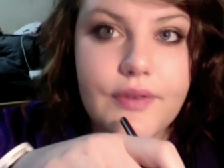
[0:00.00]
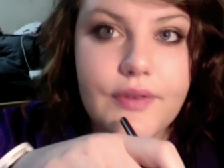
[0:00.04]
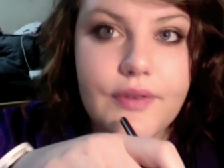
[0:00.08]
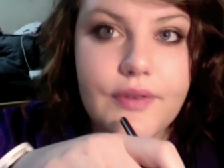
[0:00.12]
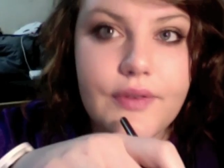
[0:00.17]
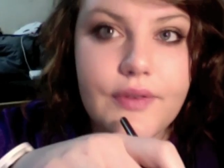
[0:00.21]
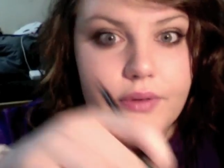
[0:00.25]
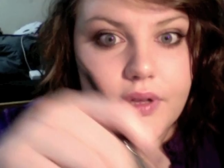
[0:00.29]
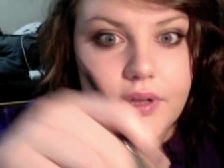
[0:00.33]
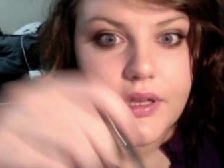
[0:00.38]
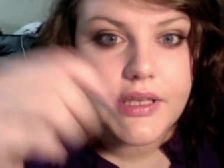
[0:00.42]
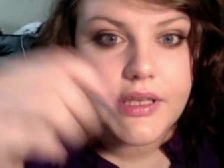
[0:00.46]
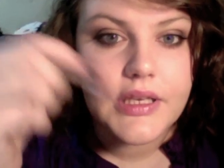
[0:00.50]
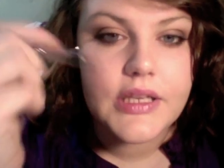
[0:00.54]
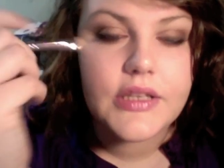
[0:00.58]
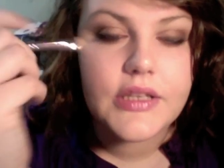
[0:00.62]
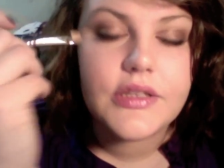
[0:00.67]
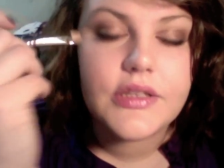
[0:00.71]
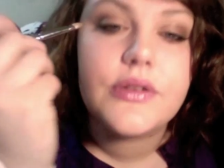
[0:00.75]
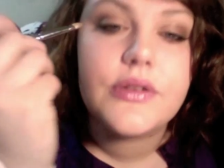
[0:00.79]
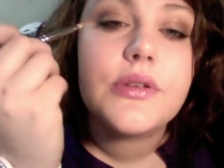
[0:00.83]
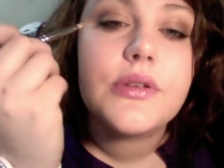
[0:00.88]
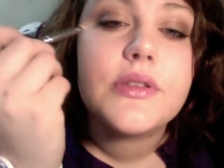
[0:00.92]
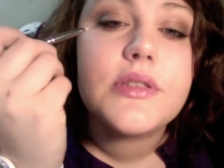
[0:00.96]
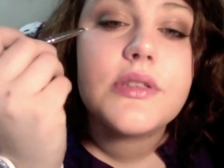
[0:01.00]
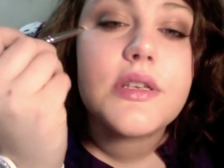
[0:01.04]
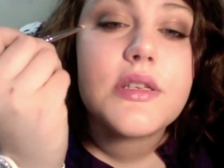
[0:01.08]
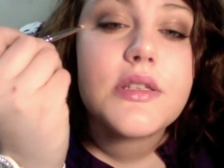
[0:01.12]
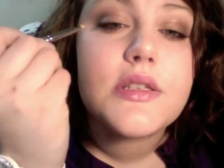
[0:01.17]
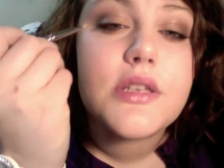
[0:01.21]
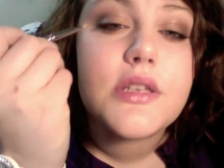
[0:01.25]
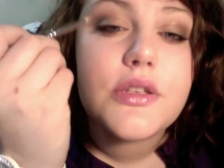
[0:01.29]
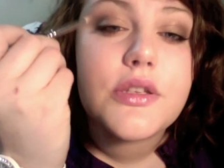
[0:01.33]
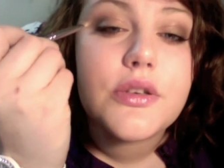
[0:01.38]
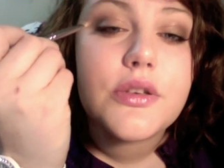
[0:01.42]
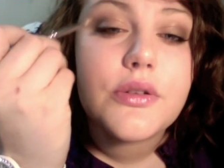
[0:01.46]
you really need to, use
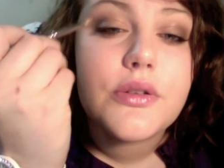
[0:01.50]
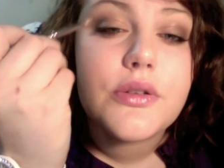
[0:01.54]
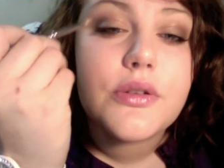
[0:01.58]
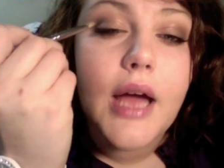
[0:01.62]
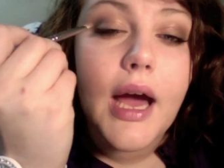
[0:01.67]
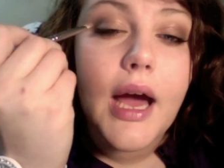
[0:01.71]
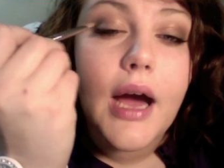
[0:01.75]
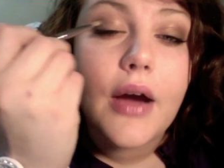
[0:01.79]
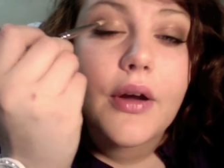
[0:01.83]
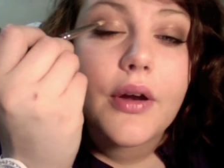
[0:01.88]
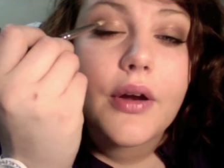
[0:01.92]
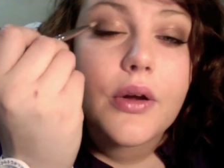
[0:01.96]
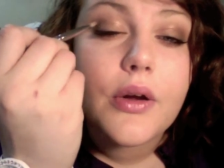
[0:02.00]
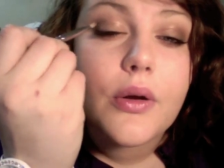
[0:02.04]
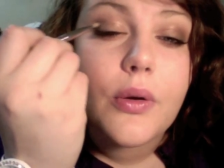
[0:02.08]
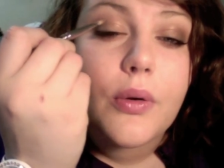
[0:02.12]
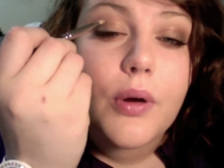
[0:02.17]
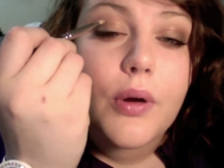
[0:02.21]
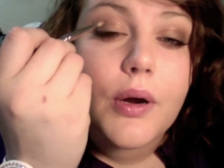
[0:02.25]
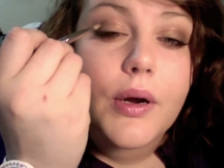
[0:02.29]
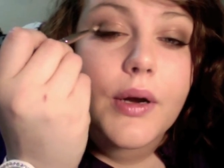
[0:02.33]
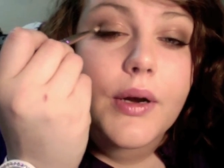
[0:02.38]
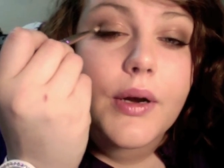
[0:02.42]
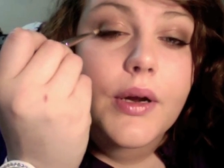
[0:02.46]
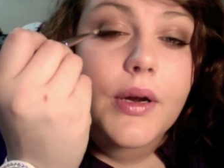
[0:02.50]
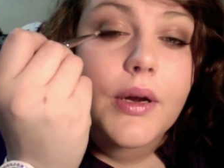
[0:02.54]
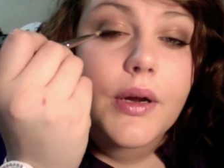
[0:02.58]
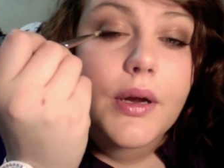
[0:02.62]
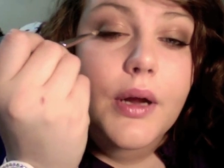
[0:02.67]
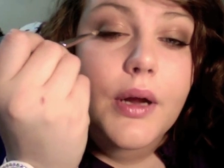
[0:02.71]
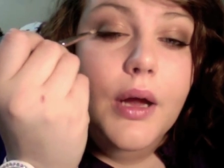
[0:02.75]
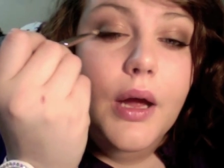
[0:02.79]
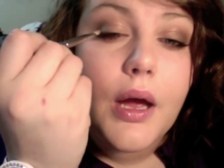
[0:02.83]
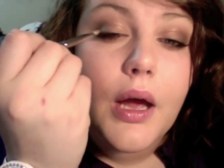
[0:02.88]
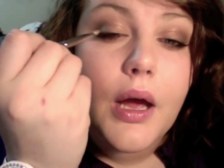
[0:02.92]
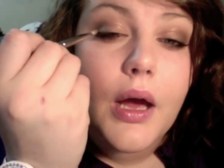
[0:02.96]
this to do the outer
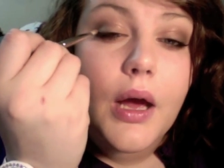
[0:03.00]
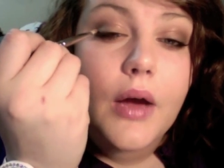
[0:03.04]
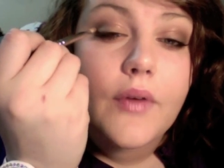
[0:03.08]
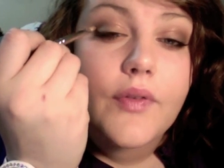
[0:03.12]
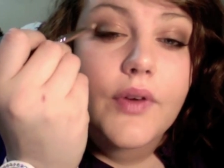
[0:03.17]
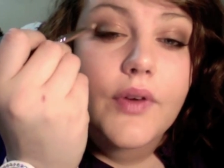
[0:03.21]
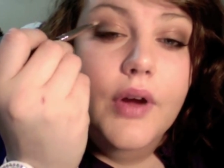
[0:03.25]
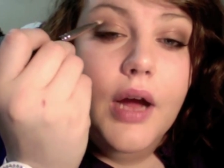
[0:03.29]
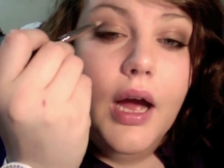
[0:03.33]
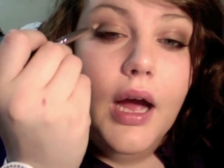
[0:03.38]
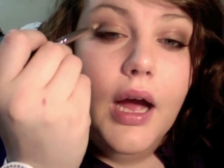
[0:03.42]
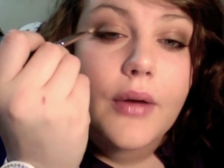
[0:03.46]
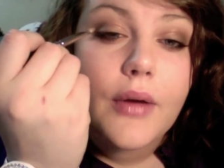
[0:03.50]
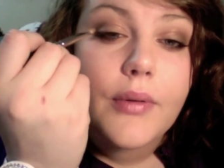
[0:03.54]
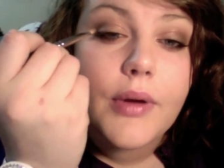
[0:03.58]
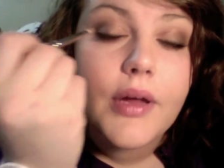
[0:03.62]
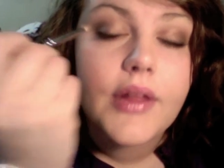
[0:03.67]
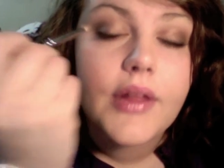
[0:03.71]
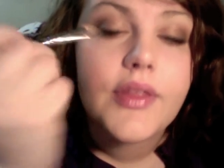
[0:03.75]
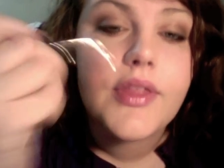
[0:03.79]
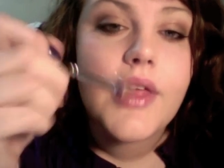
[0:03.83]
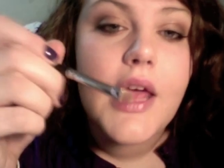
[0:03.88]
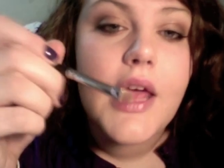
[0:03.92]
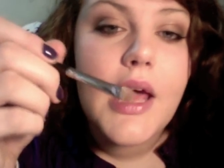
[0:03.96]
corner of your eye with